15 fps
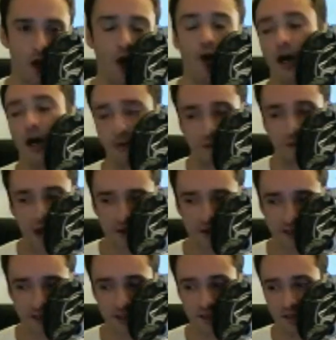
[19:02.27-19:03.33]
Oh,
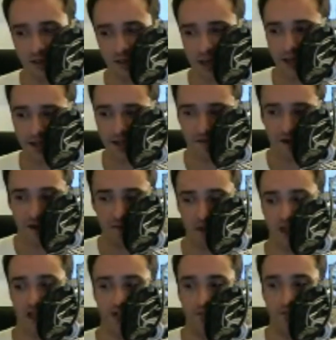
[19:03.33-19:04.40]
100,000 and it's
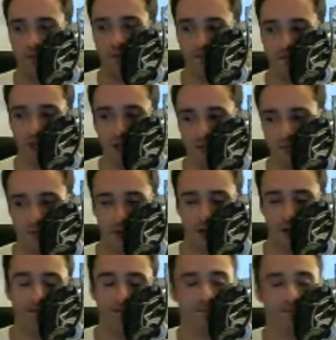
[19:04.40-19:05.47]
$5 a pop,
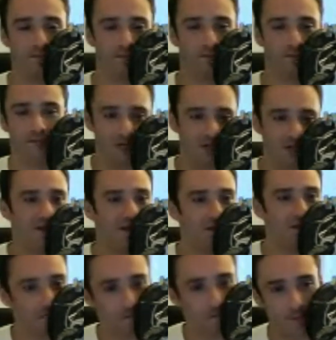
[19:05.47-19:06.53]
right? Makes sense.